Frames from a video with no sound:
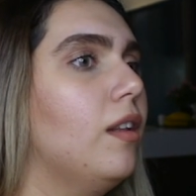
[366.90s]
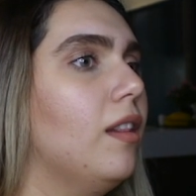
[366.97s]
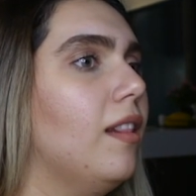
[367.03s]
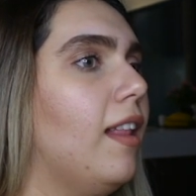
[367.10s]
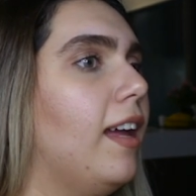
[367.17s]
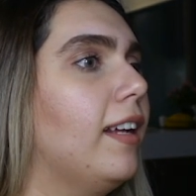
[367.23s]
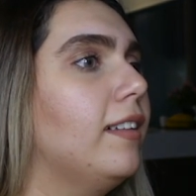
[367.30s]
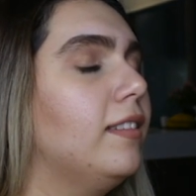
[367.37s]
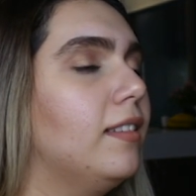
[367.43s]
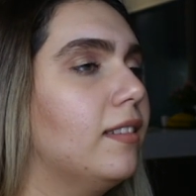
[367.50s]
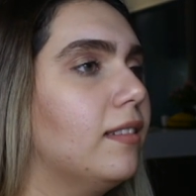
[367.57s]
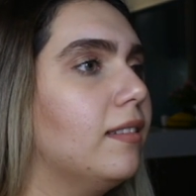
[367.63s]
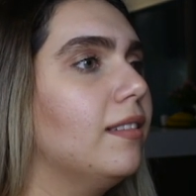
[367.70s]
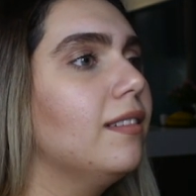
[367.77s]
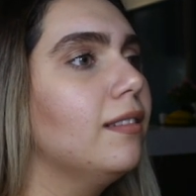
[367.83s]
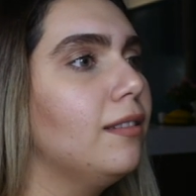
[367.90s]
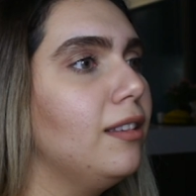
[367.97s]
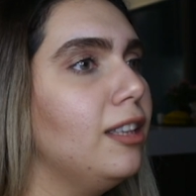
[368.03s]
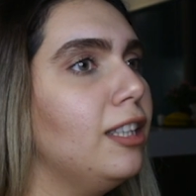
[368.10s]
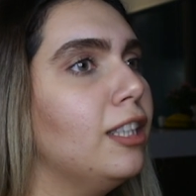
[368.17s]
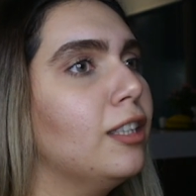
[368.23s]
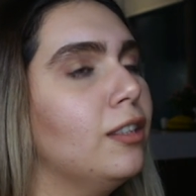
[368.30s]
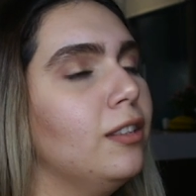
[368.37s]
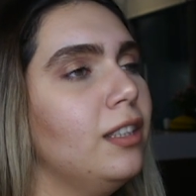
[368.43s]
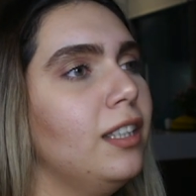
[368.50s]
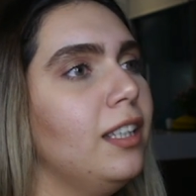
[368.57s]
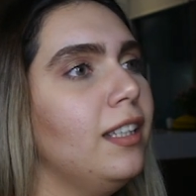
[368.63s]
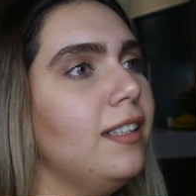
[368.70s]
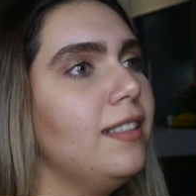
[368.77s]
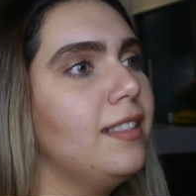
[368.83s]
like
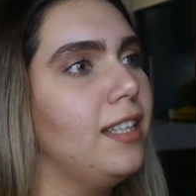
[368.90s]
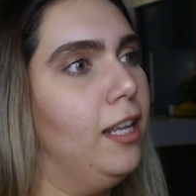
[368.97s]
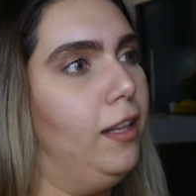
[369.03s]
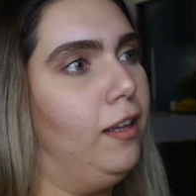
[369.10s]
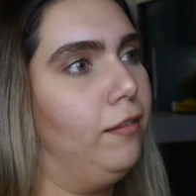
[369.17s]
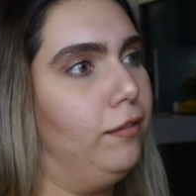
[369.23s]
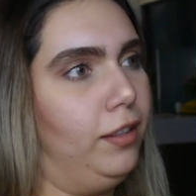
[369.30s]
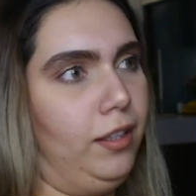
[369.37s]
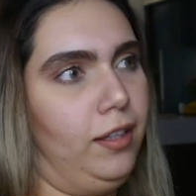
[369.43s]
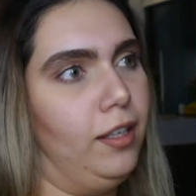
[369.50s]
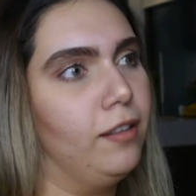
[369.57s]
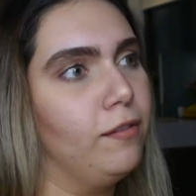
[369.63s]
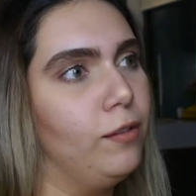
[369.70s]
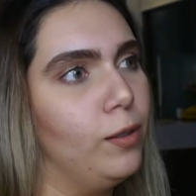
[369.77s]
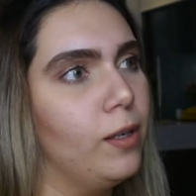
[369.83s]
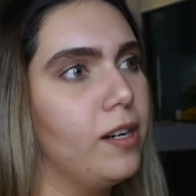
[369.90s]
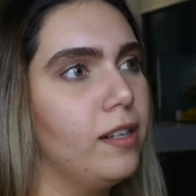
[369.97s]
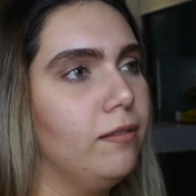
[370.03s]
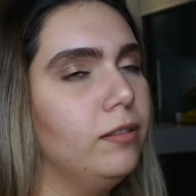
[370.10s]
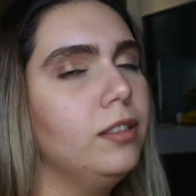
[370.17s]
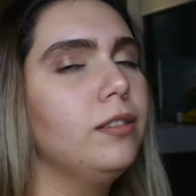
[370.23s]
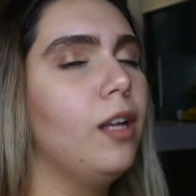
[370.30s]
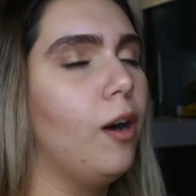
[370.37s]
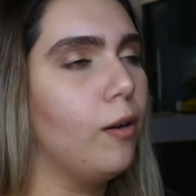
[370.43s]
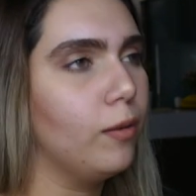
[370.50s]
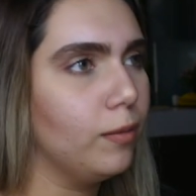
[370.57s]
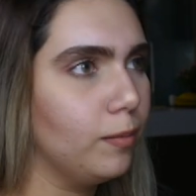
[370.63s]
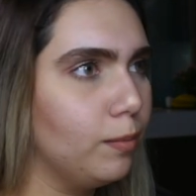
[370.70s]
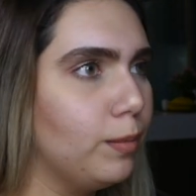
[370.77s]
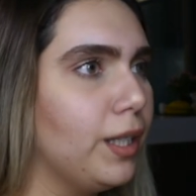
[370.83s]
literally sell everything for. Well, no,
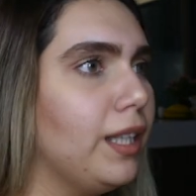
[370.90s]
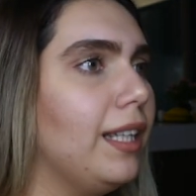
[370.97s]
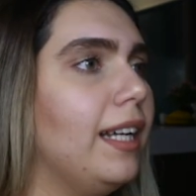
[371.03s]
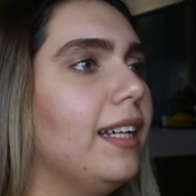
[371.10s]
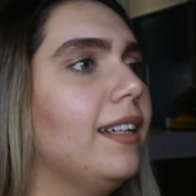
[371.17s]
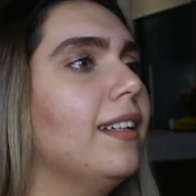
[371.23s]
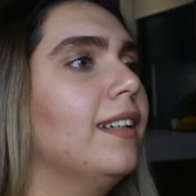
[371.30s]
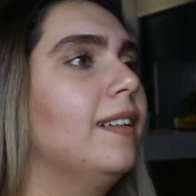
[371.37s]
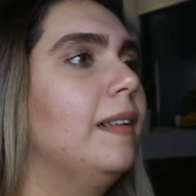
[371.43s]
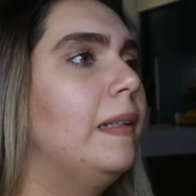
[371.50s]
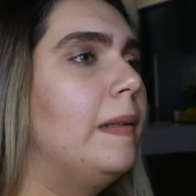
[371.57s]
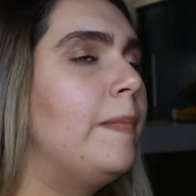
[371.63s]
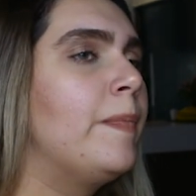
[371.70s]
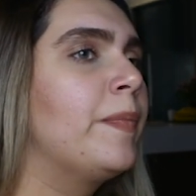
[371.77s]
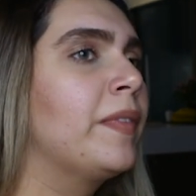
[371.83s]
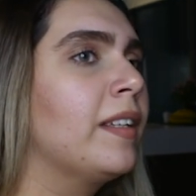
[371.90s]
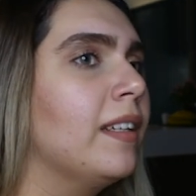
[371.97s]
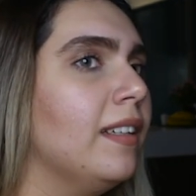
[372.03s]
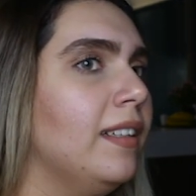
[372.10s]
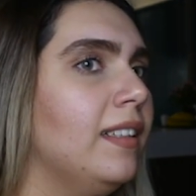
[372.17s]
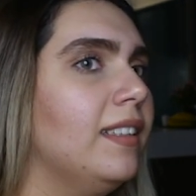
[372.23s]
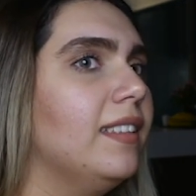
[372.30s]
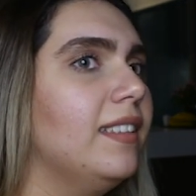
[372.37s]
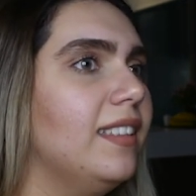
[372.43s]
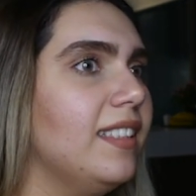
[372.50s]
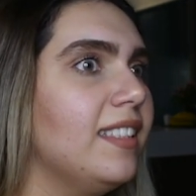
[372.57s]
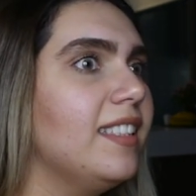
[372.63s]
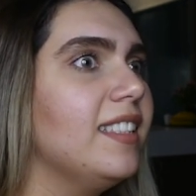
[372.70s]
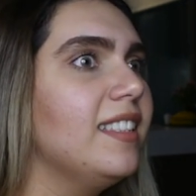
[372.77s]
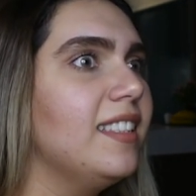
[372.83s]
but like
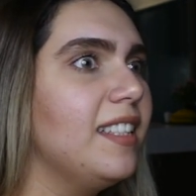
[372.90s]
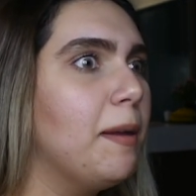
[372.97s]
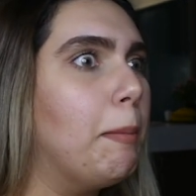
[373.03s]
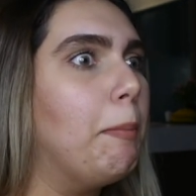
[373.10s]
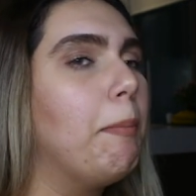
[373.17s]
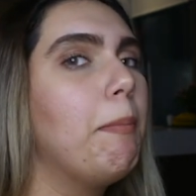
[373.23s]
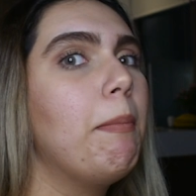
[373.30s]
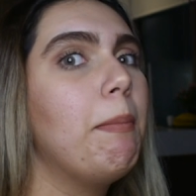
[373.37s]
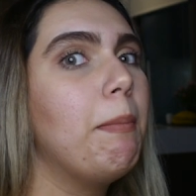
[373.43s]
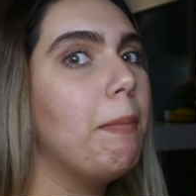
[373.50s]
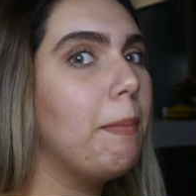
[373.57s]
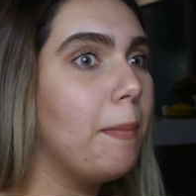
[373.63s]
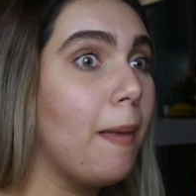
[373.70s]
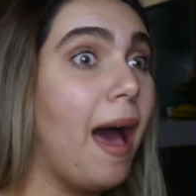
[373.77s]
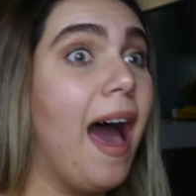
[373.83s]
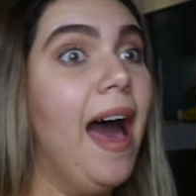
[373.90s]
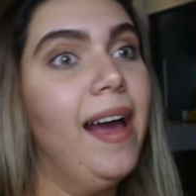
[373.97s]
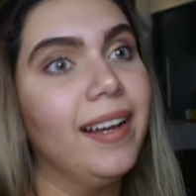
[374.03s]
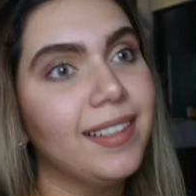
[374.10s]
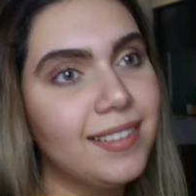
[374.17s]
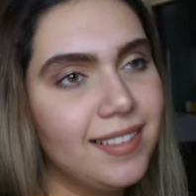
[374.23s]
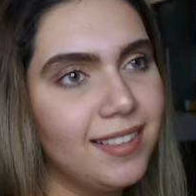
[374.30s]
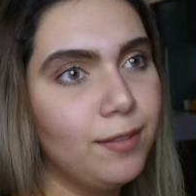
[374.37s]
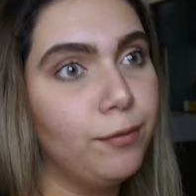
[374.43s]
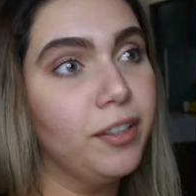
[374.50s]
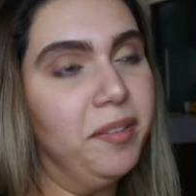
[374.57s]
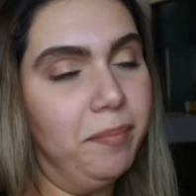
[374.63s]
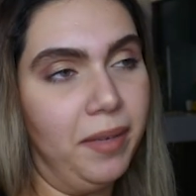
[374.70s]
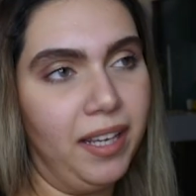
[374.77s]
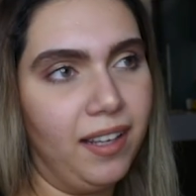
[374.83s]
this is the max
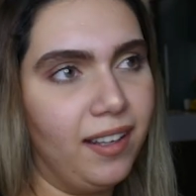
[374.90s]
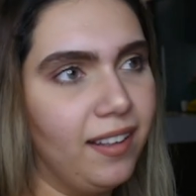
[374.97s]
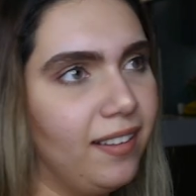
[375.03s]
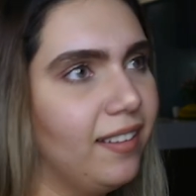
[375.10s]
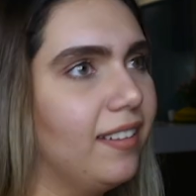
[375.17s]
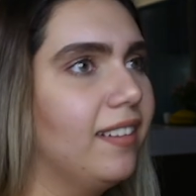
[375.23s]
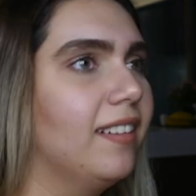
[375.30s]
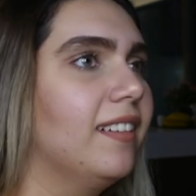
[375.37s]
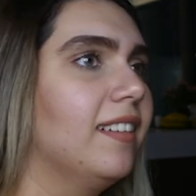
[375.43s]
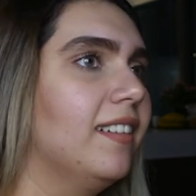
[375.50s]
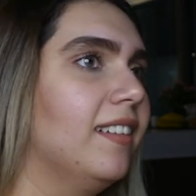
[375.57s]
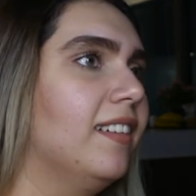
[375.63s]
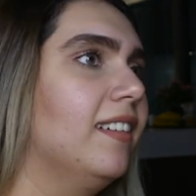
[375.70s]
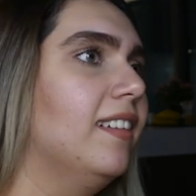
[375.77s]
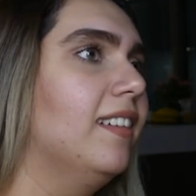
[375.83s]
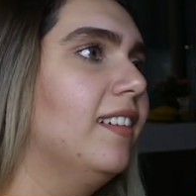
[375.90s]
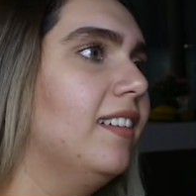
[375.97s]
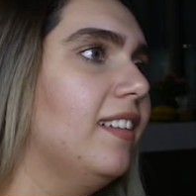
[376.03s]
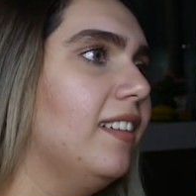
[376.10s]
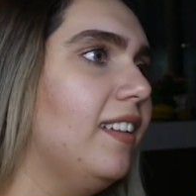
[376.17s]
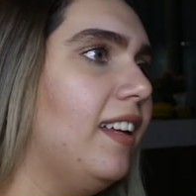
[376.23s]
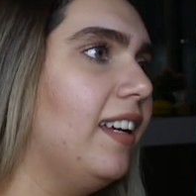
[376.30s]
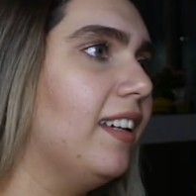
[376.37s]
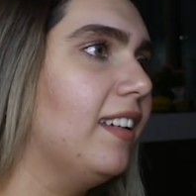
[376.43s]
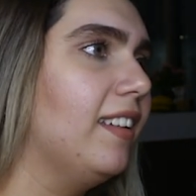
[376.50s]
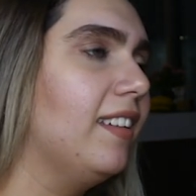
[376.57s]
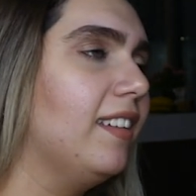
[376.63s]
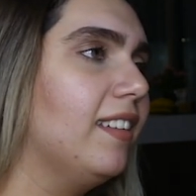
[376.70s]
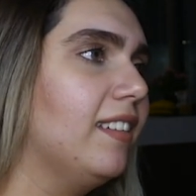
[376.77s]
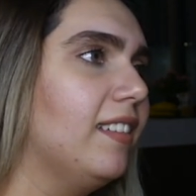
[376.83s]
for me. Like
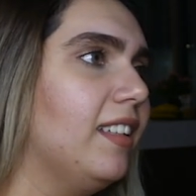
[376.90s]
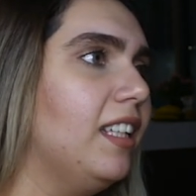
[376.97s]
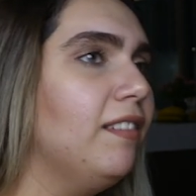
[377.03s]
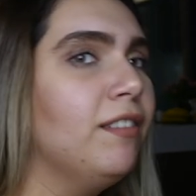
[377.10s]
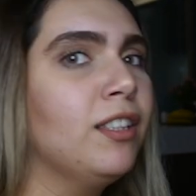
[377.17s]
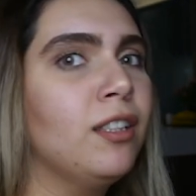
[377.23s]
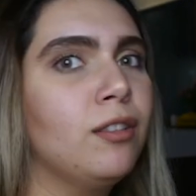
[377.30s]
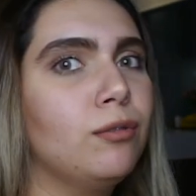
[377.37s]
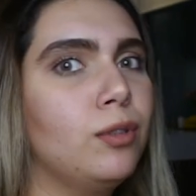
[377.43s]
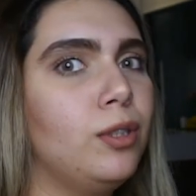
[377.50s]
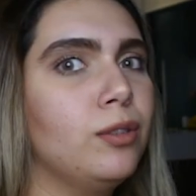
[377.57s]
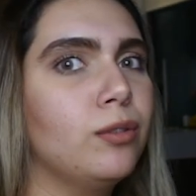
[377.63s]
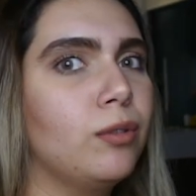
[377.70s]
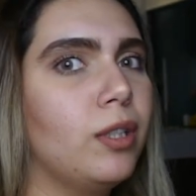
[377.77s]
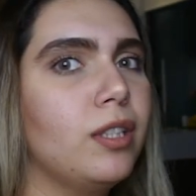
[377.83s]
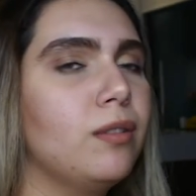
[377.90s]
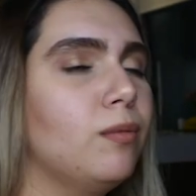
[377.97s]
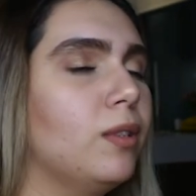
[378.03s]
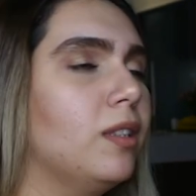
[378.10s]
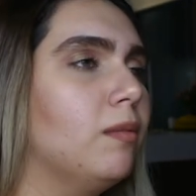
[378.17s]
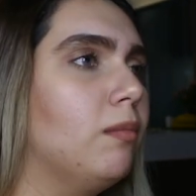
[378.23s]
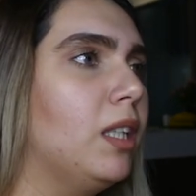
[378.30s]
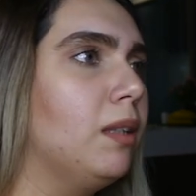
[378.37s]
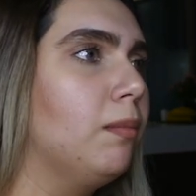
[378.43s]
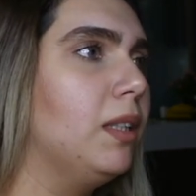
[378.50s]
even a Rolls Royce wouldn't make